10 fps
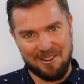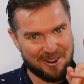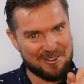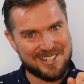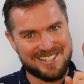I've
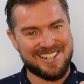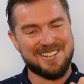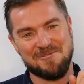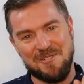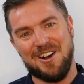only seen
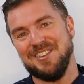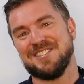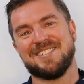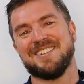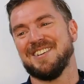it
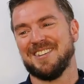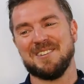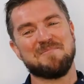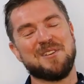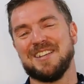once,
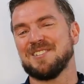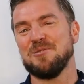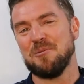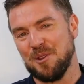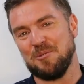the police
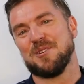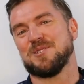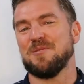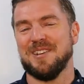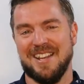normally
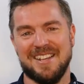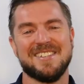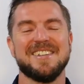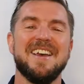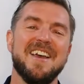always win this,